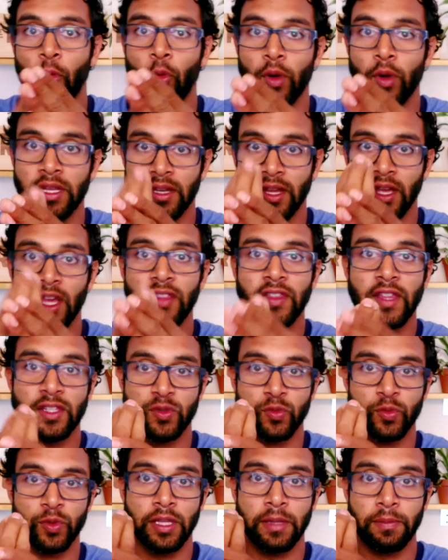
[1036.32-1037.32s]
point
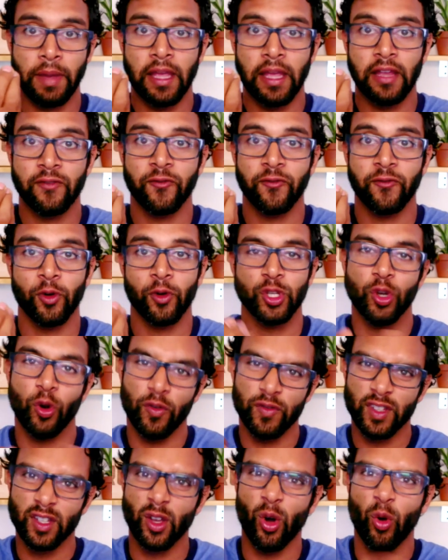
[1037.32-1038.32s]
that's really painful, you don't
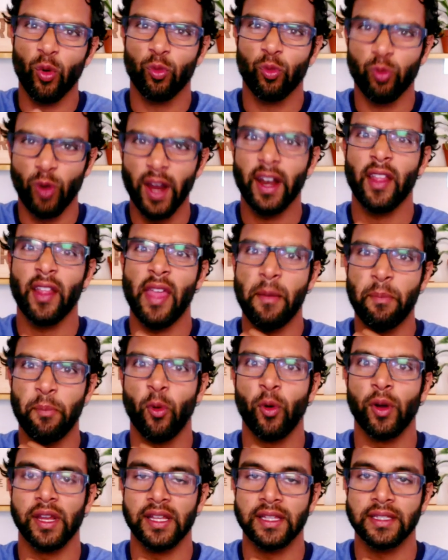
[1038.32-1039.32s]
have to go right on that
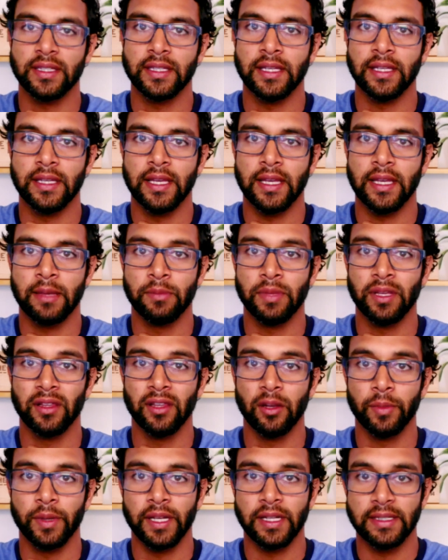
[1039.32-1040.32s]
point. It can be a
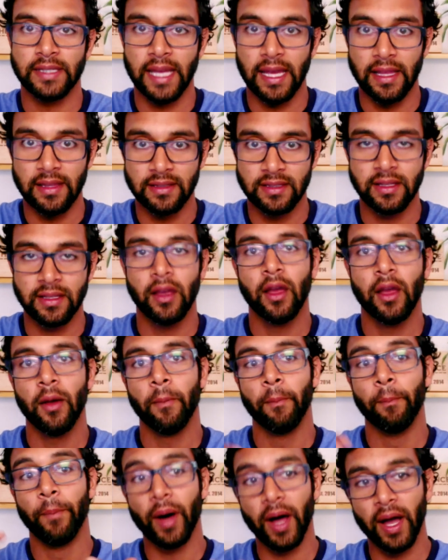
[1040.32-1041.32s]
little bit intense.
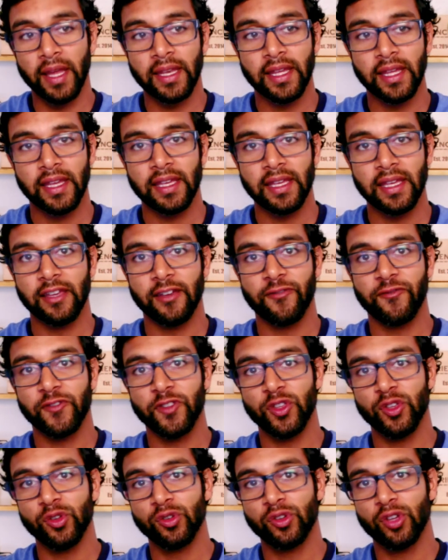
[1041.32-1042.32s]
But if
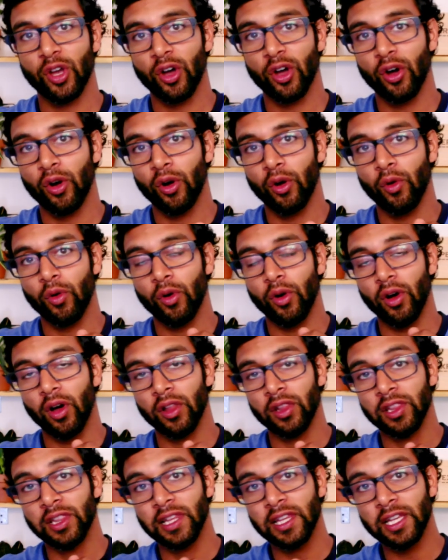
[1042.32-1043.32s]
you go
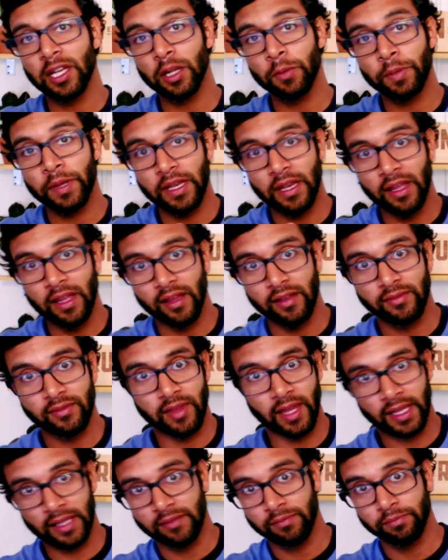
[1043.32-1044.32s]
a little bit
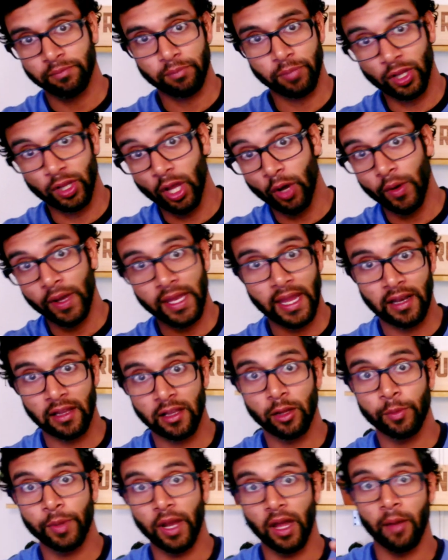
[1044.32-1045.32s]
like below it and a
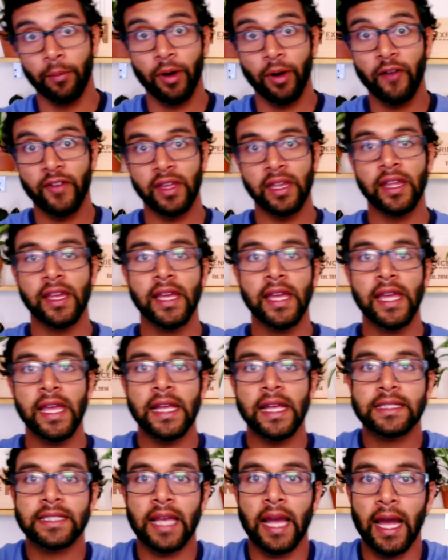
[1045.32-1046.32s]
little bit above it,
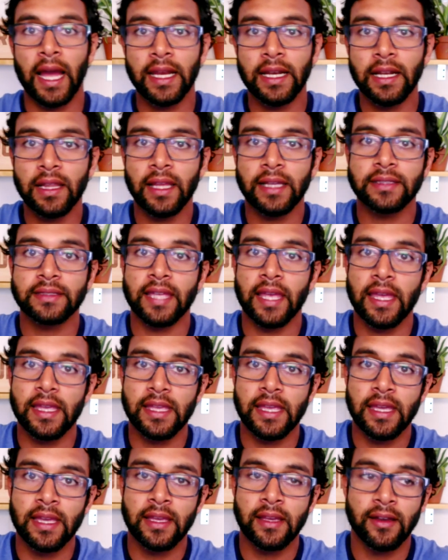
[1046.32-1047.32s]
it's kind of like
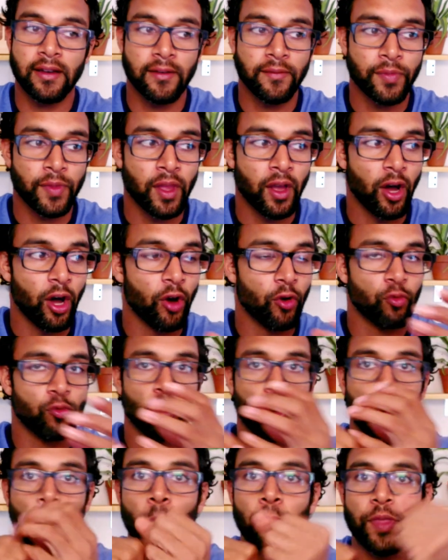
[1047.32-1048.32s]
taking a
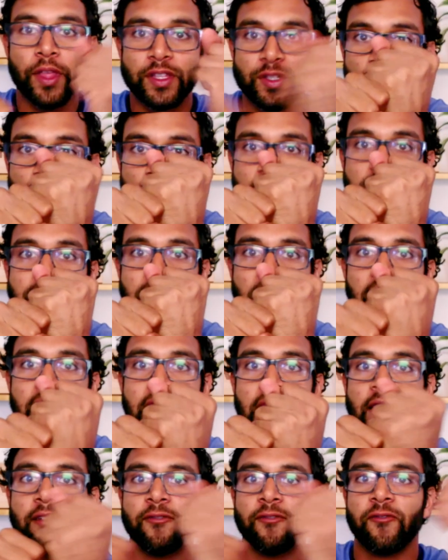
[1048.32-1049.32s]
rope that's really
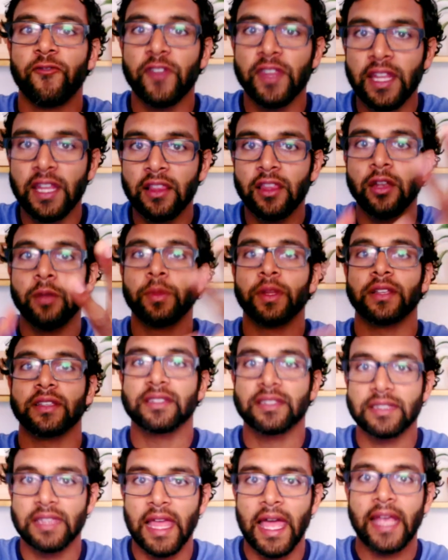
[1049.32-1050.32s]
tight and feeding a little
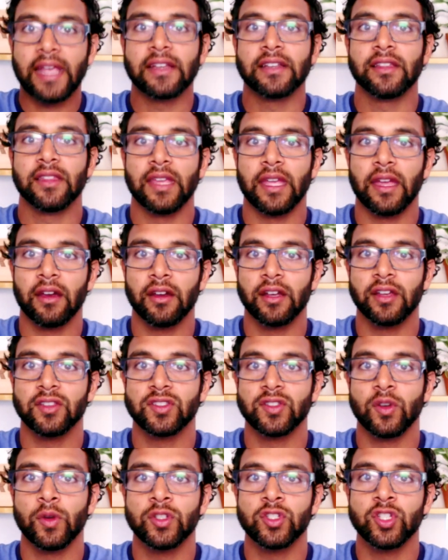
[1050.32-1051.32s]
slack into the area.
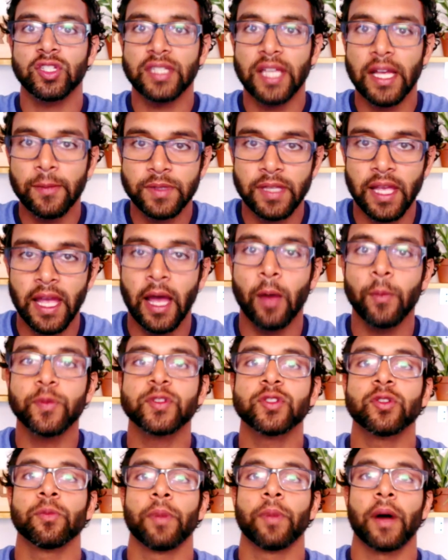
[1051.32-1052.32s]
So it just
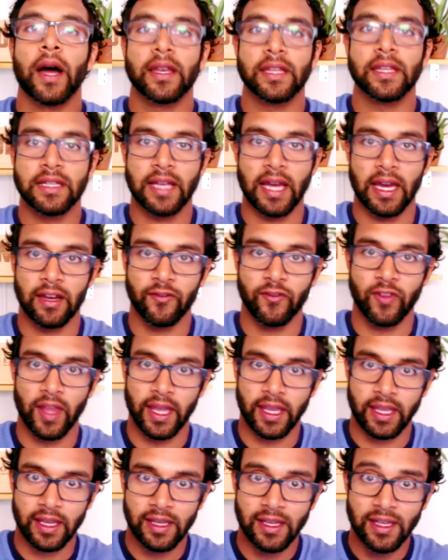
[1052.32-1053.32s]
helps your body kind of
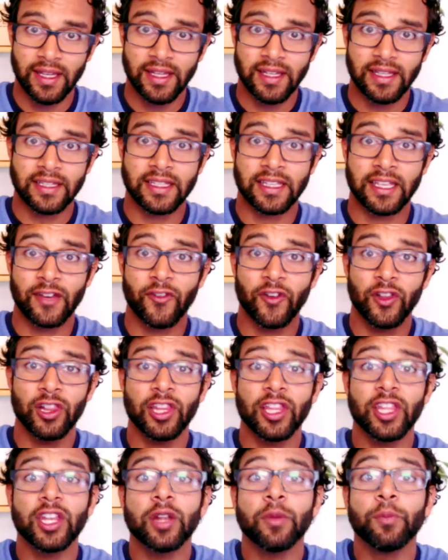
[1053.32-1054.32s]
like give a
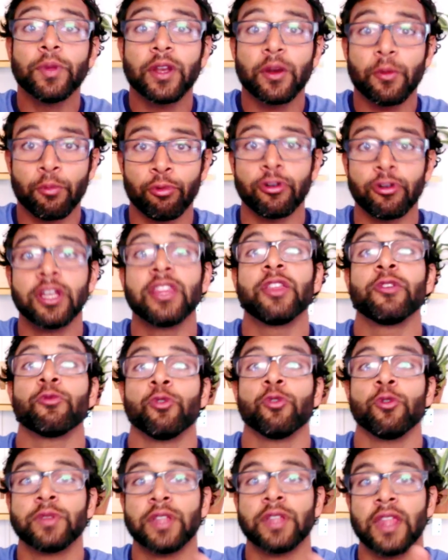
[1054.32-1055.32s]
little bit of breathing
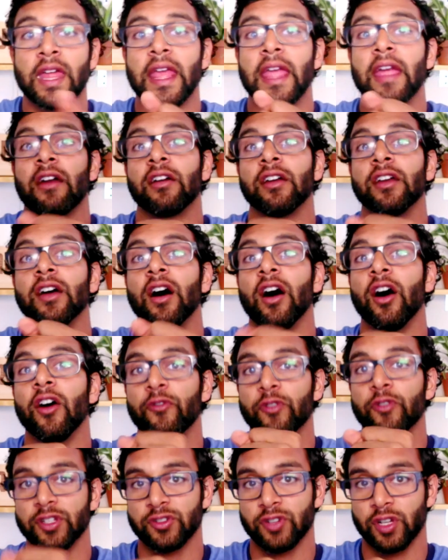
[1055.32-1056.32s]
room to that area
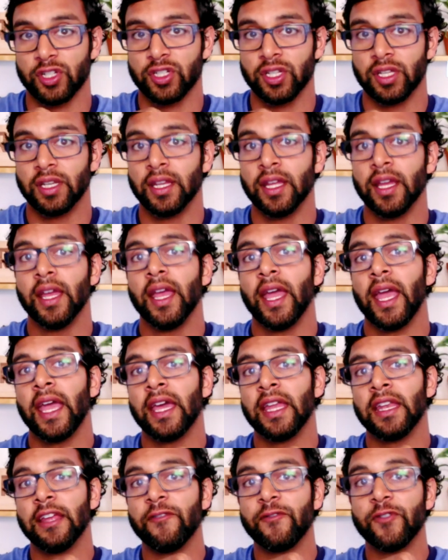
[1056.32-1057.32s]
of restriction.
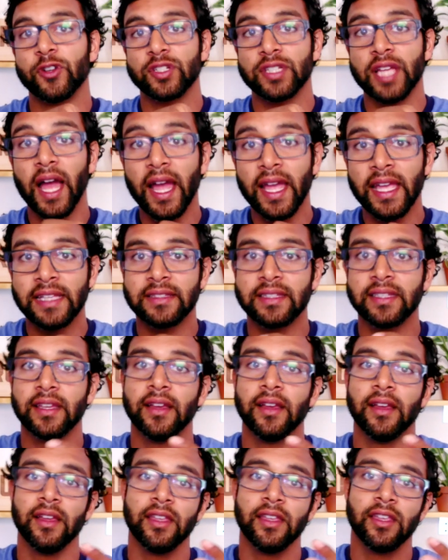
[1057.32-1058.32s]
And if you're tight,
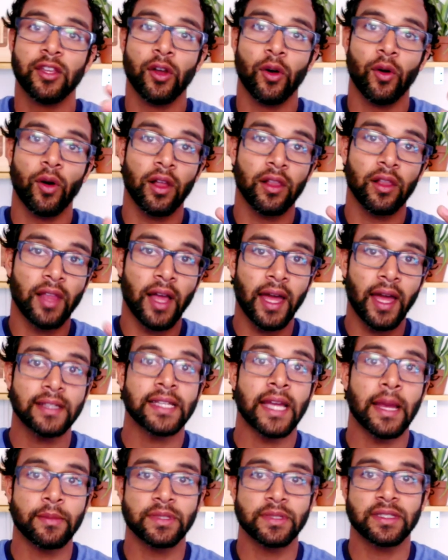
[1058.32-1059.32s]
you know, a lot of
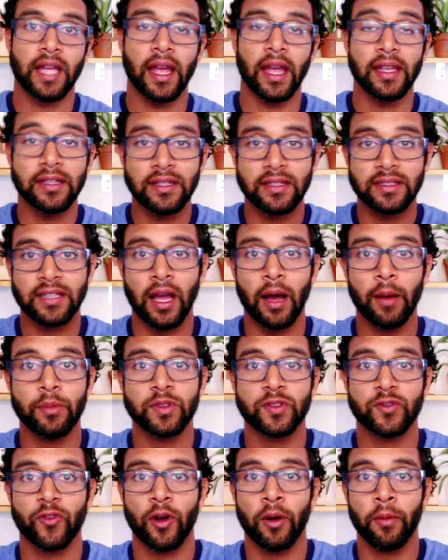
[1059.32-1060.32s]
times tightness
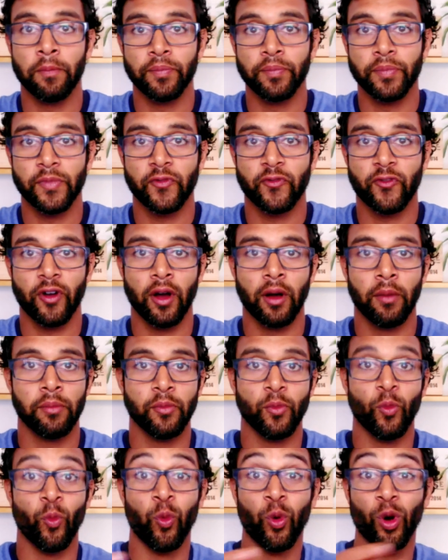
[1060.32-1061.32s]
comes from
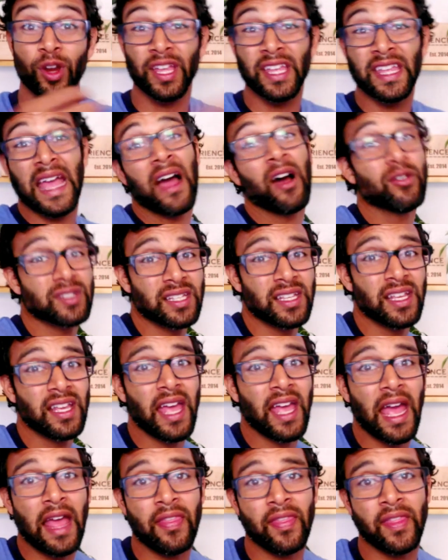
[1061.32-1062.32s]
working out
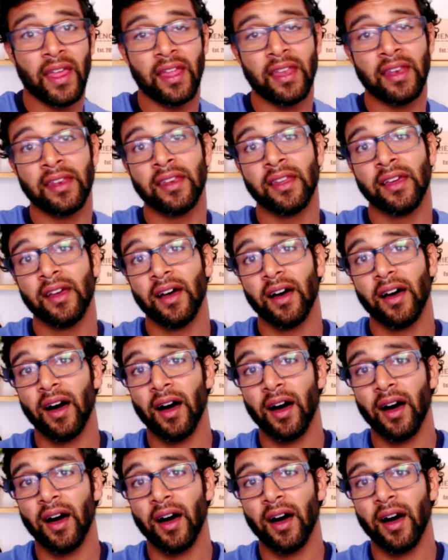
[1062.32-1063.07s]
and then